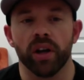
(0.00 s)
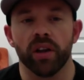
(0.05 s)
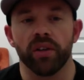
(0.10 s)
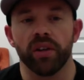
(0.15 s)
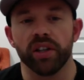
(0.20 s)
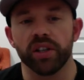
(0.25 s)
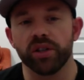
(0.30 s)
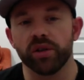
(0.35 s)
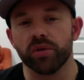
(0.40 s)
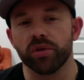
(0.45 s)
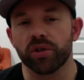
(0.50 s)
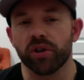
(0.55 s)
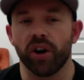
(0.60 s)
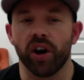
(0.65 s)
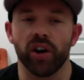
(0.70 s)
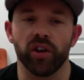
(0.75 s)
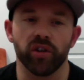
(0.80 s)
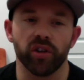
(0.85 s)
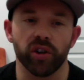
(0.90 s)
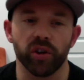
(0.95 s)
These tools are
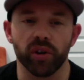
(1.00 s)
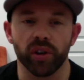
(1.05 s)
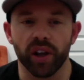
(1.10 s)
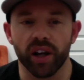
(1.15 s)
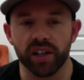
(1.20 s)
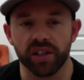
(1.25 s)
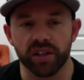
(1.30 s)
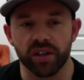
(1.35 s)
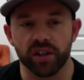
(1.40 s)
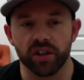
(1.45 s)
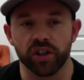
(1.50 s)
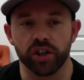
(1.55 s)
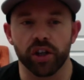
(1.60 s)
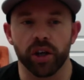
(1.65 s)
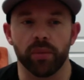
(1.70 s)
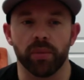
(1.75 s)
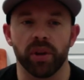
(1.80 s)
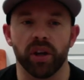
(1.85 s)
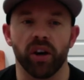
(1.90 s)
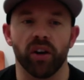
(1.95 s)
underutilized in the
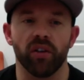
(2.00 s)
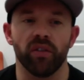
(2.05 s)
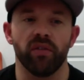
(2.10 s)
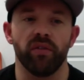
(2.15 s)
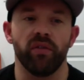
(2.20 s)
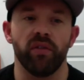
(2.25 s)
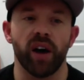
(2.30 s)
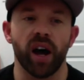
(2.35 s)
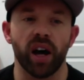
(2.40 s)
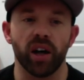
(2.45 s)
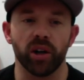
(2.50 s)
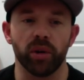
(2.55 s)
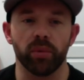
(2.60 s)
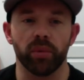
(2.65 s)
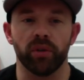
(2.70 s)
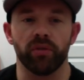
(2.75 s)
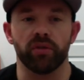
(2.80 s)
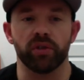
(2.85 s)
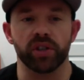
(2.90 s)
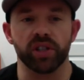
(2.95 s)
gym, and they are
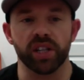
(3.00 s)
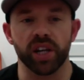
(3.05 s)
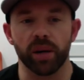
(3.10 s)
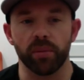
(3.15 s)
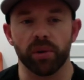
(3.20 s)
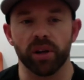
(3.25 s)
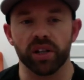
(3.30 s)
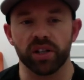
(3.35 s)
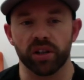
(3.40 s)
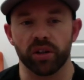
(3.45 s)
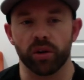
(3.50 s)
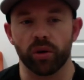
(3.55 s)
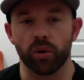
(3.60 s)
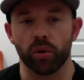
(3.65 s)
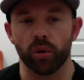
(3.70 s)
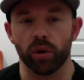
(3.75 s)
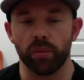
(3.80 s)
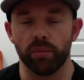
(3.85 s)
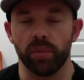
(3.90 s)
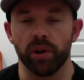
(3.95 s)
valuable for stabilizing the
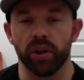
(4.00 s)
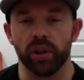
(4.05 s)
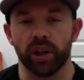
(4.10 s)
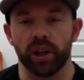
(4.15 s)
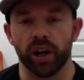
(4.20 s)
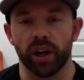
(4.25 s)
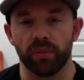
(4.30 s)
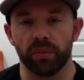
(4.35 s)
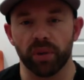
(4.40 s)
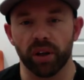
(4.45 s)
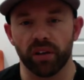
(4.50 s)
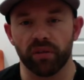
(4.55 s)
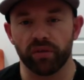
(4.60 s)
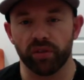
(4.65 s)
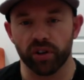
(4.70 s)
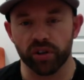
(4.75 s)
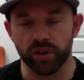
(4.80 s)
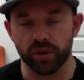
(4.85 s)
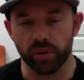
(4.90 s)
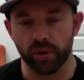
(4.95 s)
core and building up that
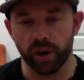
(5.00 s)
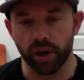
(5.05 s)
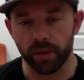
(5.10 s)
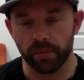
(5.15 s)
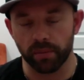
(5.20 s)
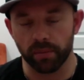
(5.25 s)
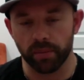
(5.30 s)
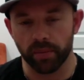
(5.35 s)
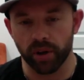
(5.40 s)
front squat.